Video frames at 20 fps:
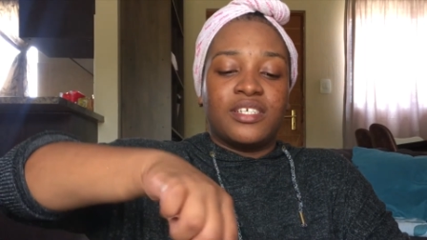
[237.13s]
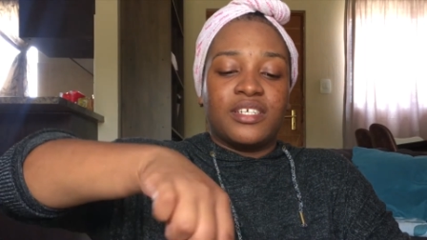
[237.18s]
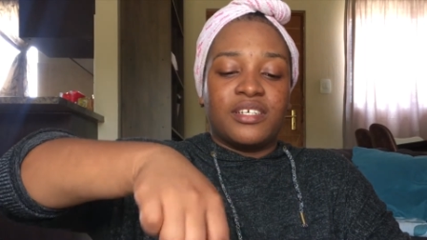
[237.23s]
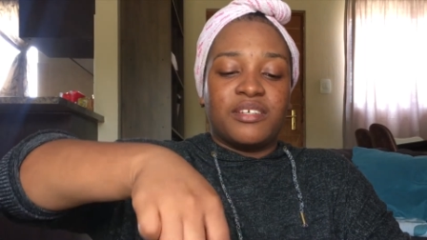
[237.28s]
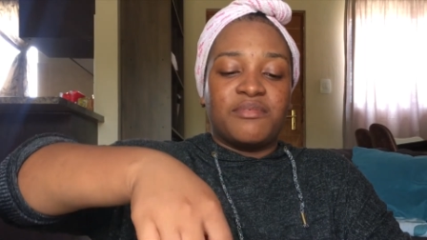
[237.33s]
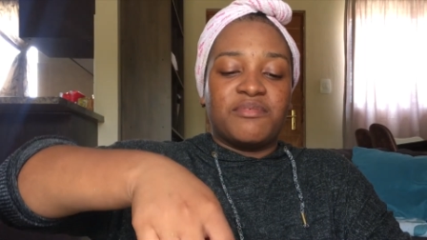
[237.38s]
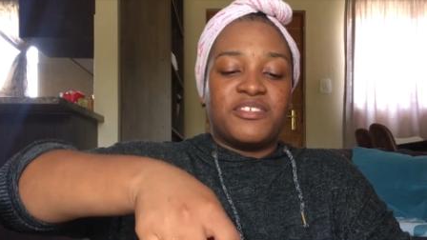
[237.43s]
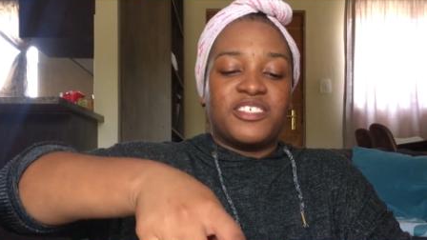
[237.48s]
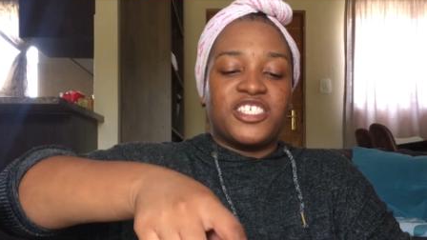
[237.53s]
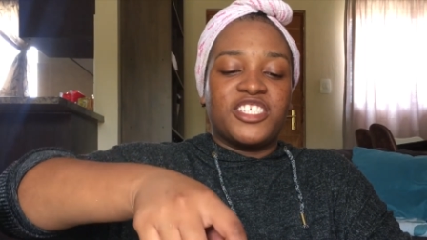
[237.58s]

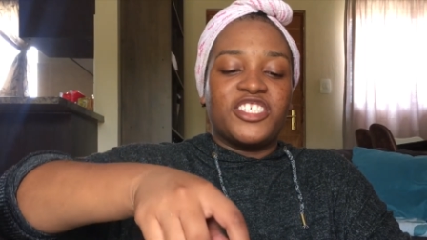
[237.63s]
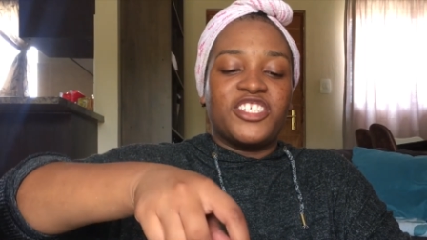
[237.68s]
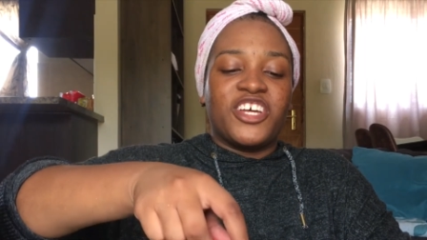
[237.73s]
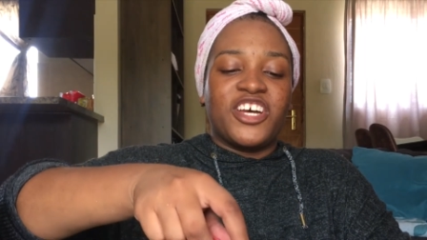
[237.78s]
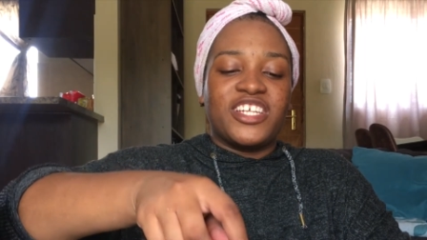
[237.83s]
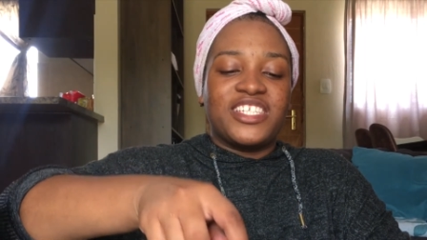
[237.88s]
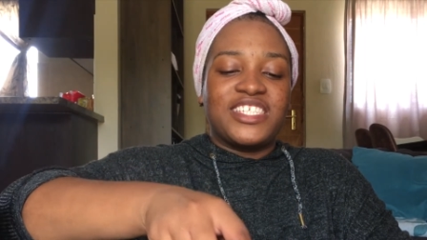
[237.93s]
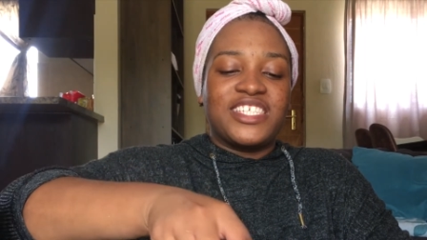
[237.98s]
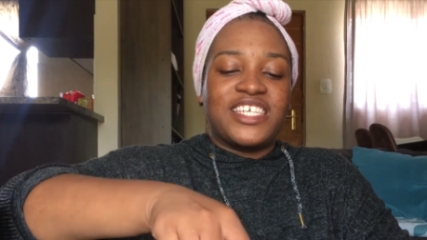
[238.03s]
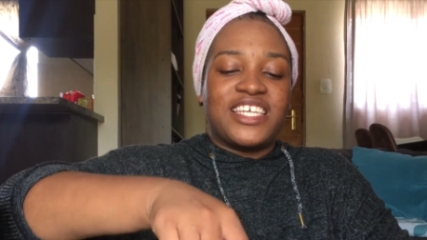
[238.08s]
I'm just
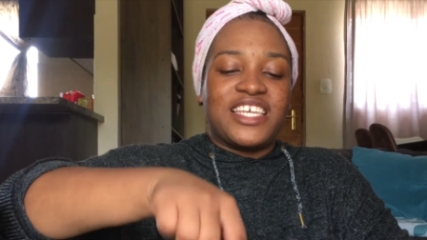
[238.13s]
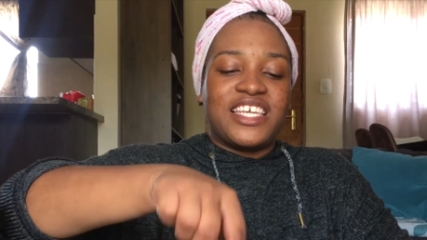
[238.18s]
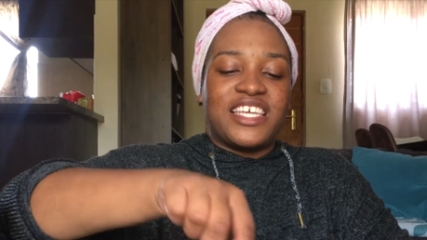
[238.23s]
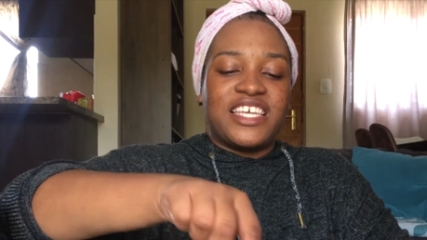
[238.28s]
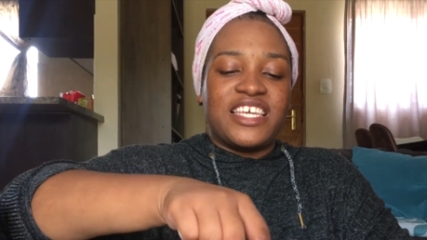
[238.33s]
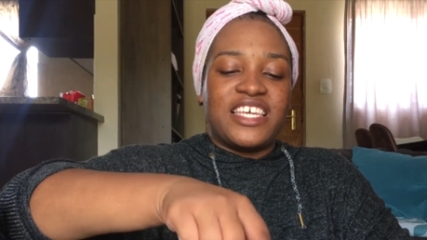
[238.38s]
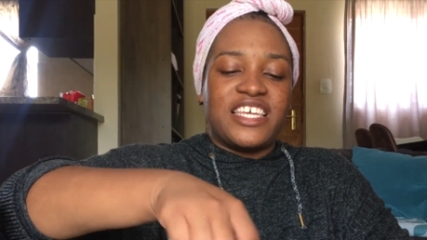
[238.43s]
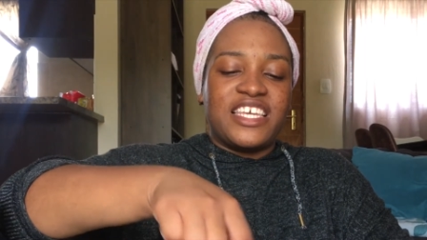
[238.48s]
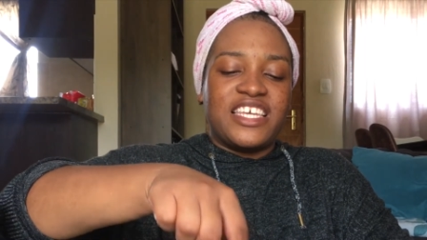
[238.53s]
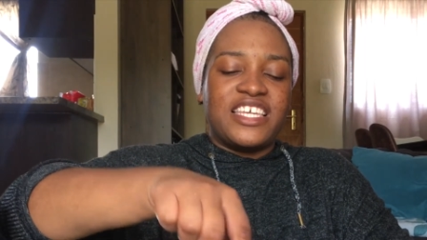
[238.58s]
not
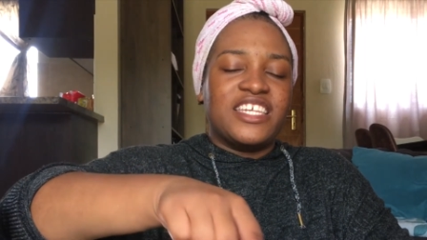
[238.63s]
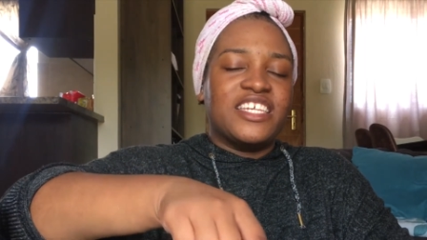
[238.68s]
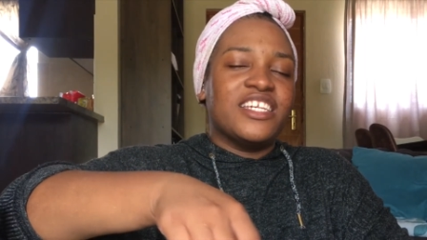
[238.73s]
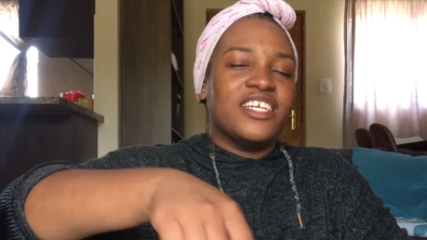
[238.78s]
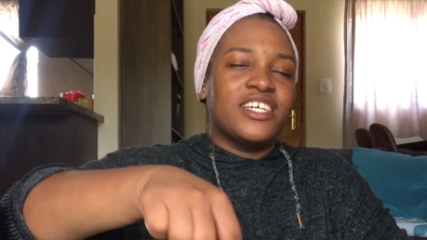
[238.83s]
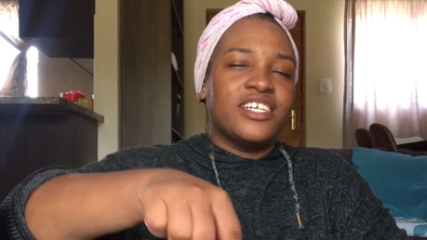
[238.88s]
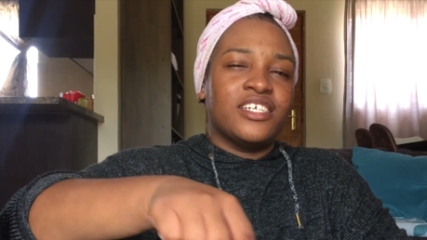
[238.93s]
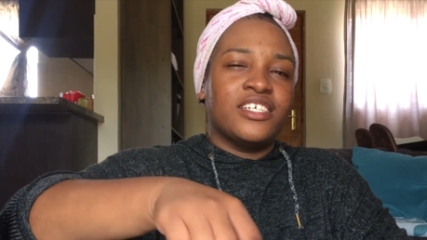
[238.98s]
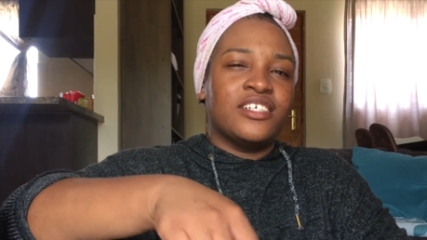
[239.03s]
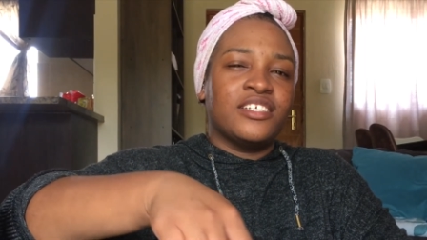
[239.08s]

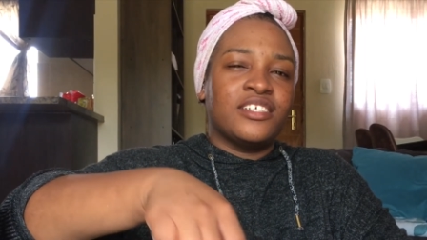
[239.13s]
keen